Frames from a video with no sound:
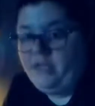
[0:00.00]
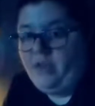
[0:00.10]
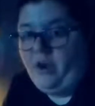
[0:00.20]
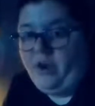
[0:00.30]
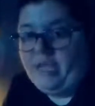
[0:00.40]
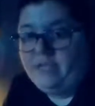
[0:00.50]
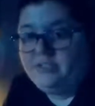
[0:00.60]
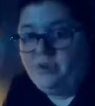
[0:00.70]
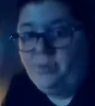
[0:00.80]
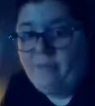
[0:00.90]
Alright,
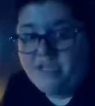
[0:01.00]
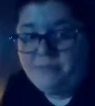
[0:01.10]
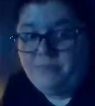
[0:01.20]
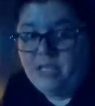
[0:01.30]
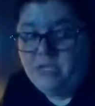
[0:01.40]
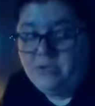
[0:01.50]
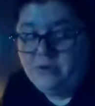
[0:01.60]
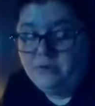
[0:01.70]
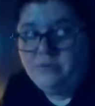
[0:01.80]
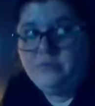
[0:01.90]
so Max
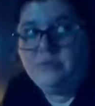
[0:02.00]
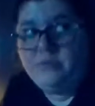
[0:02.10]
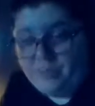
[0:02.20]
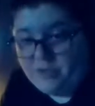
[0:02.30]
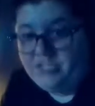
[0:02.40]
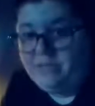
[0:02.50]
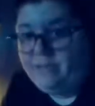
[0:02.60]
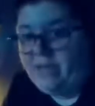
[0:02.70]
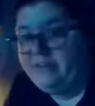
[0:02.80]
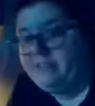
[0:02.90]
Mallow, protein
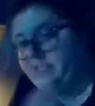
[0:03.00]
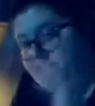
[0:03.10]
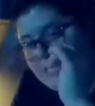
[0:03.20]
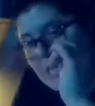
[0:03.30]
puffs.